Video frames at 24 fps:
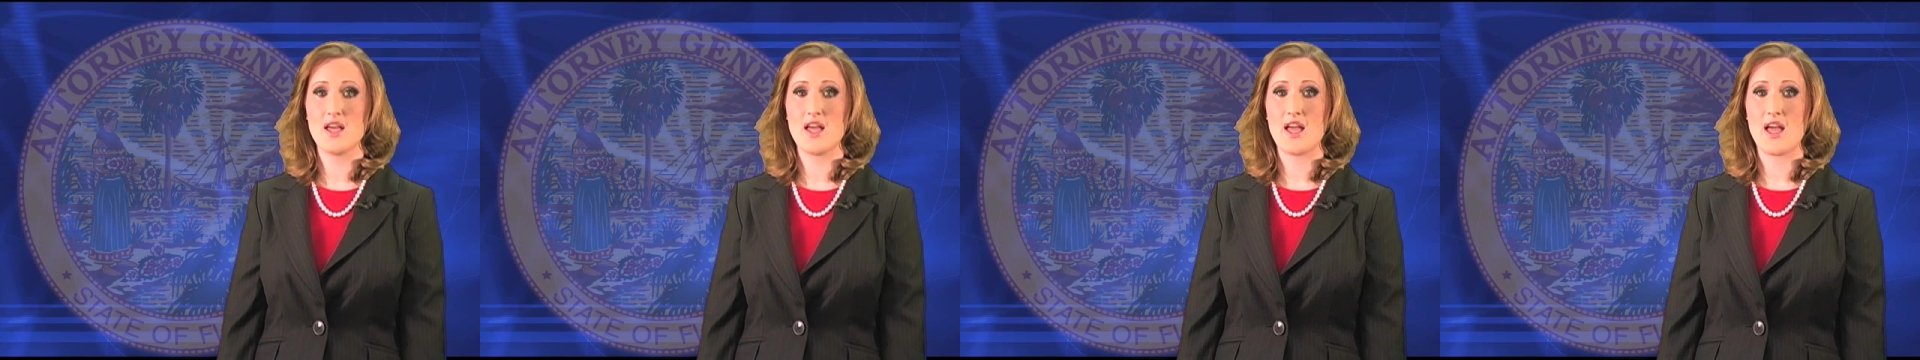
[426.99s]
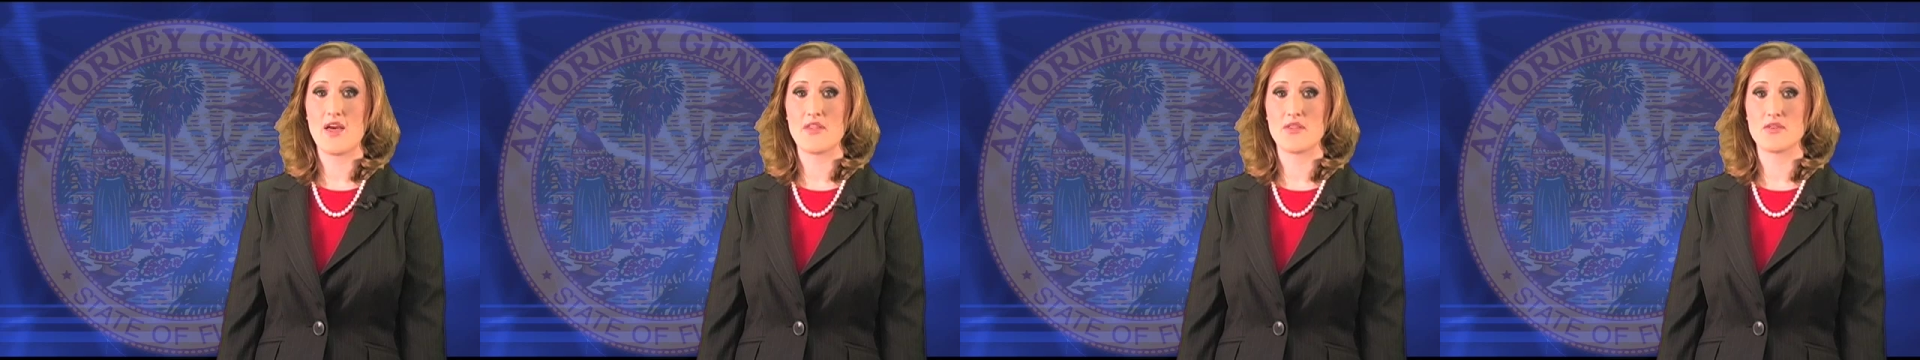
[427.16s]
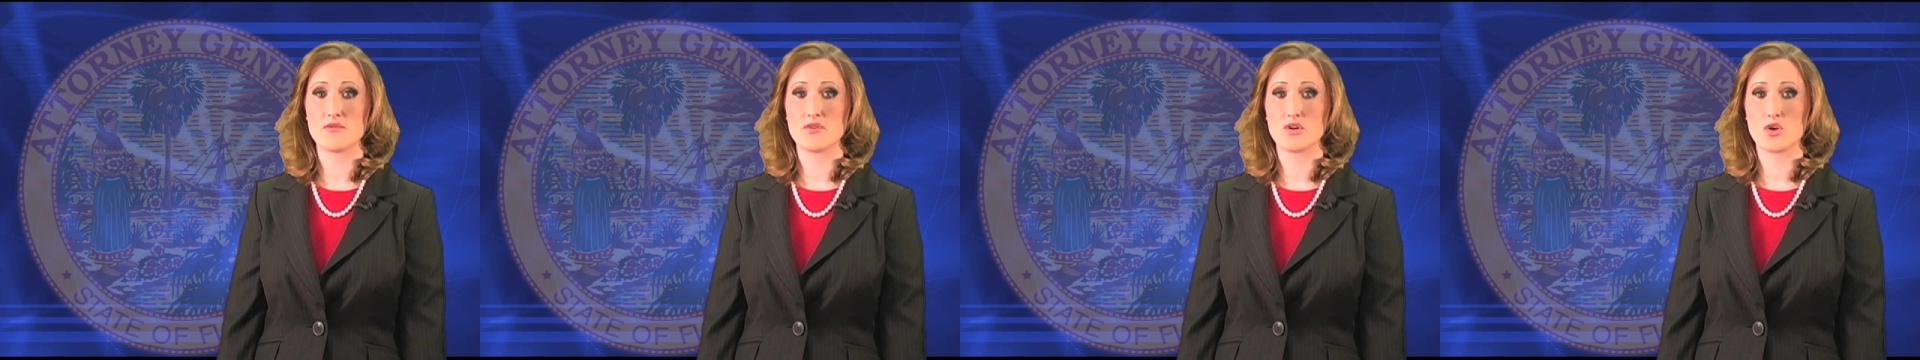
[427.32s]

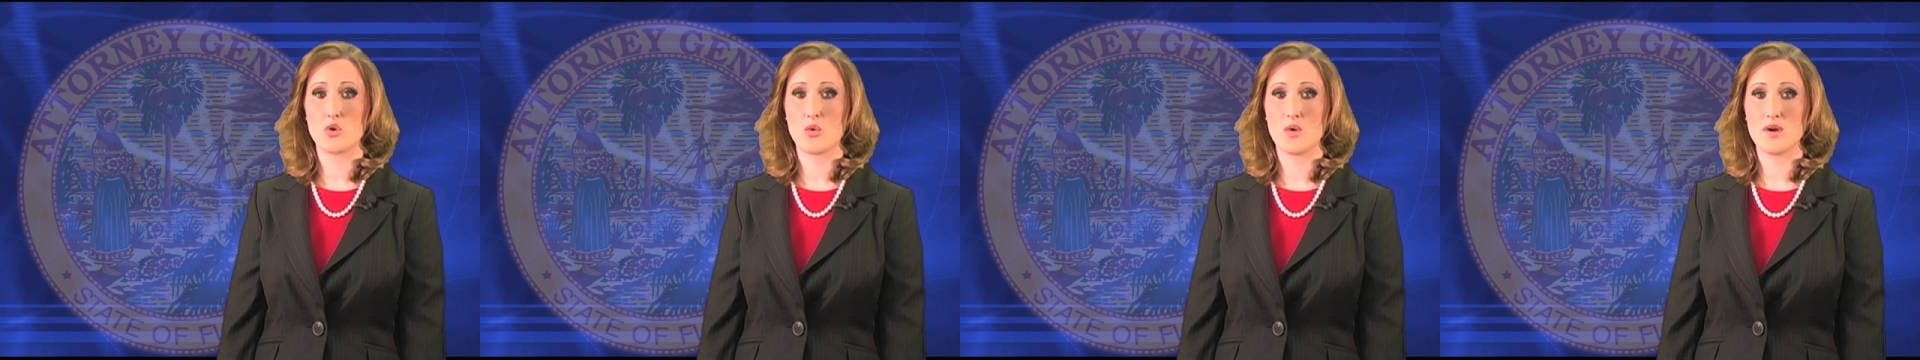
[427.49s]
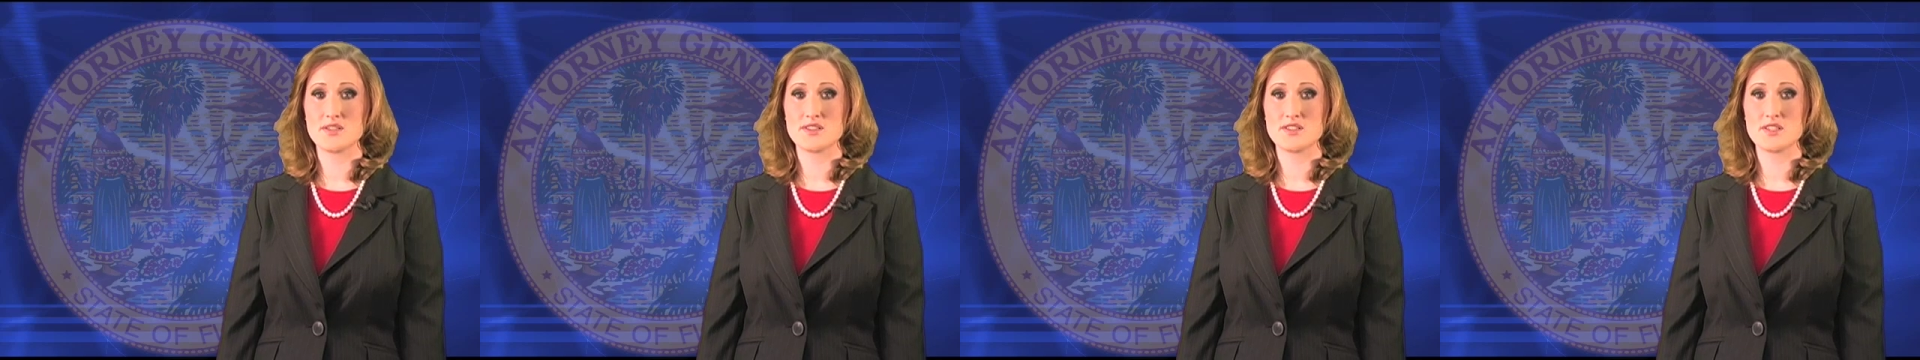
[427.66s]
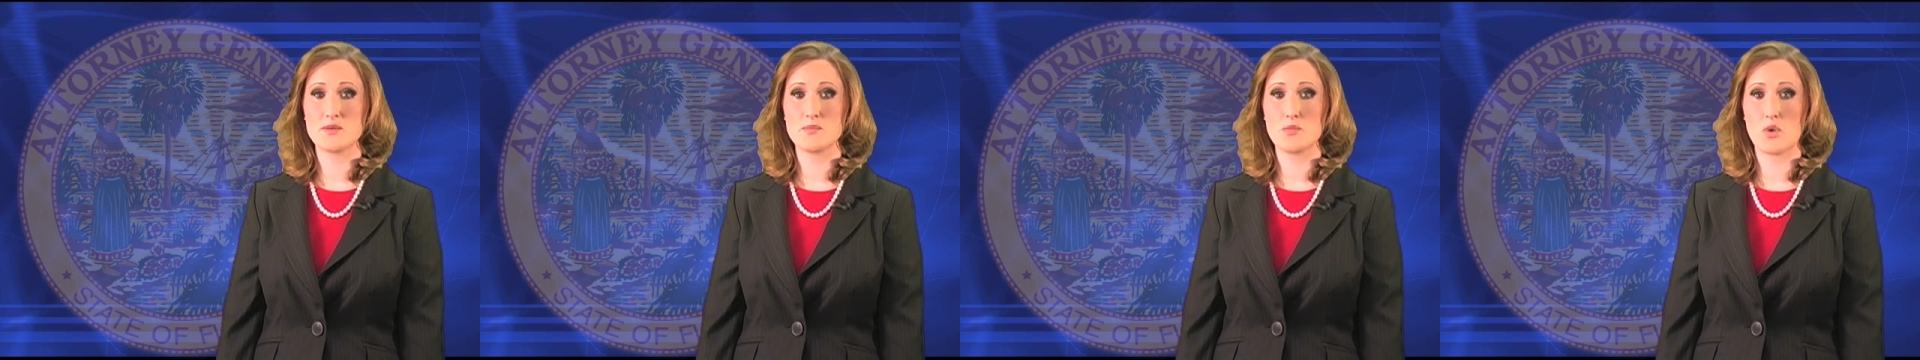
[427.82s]
and the
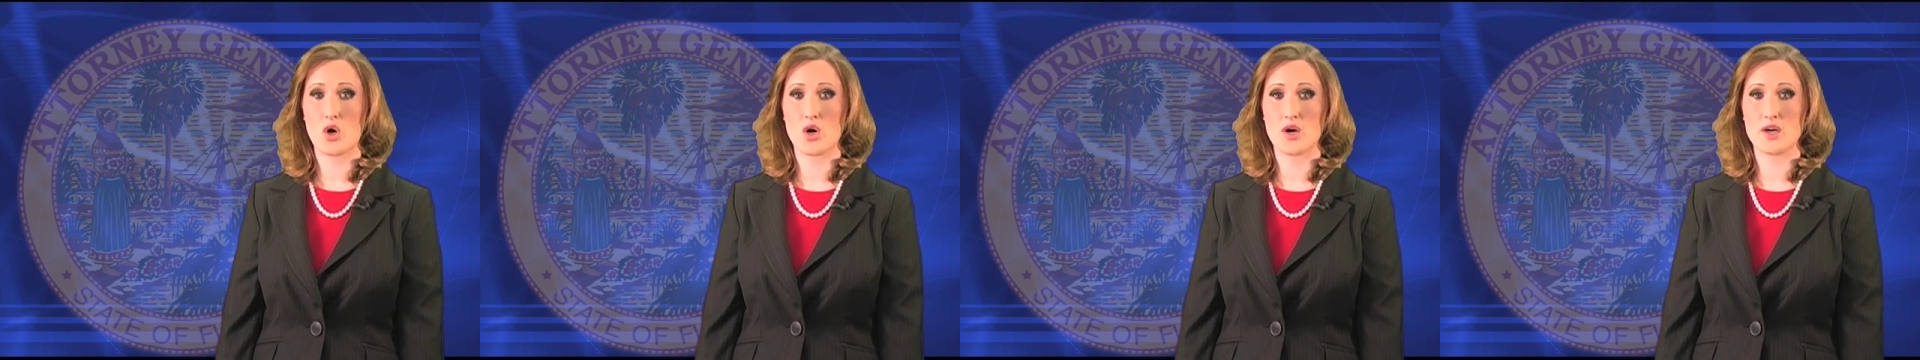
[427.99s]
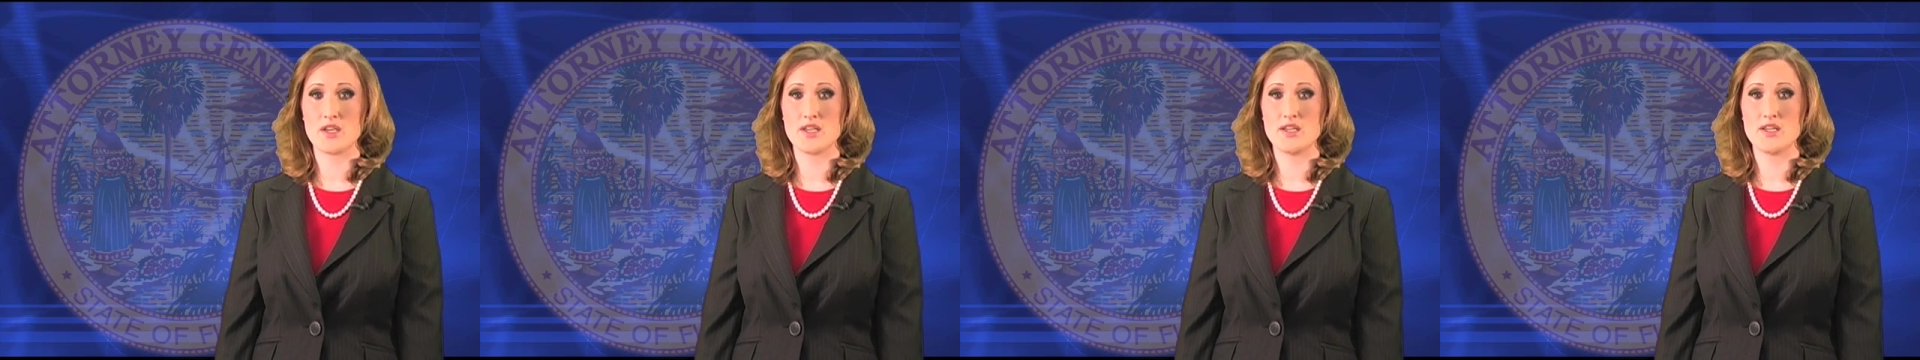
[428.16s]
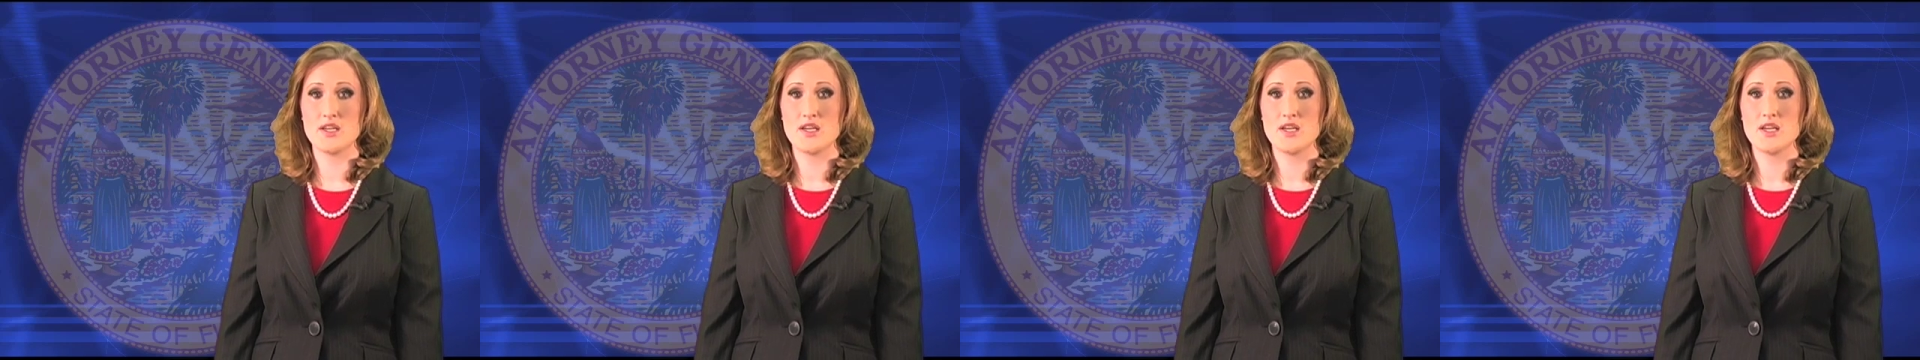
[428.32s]
requesting
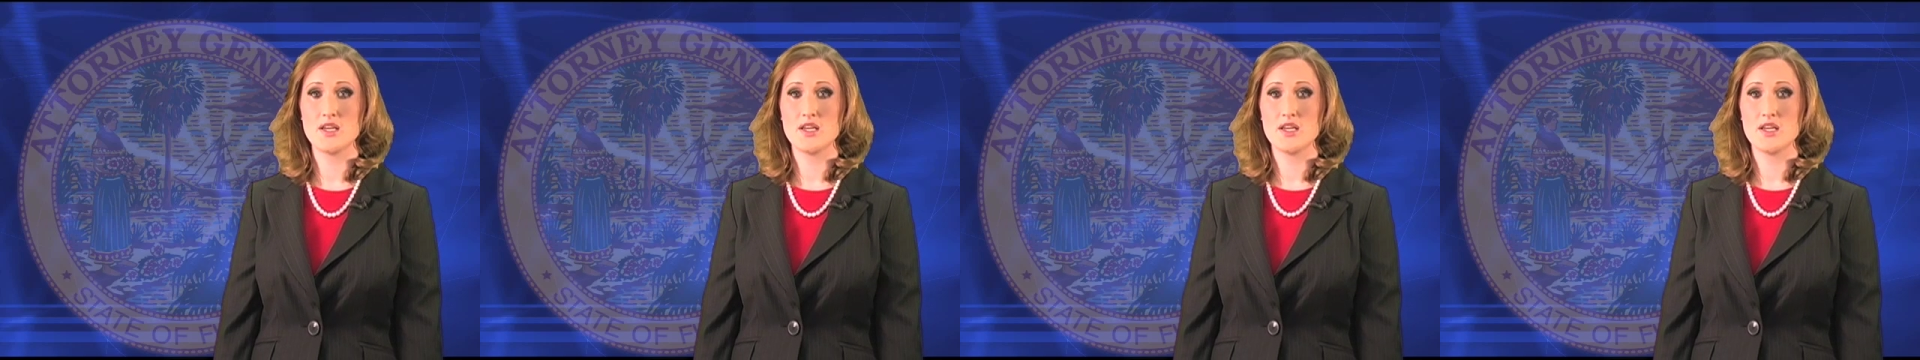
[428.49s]
party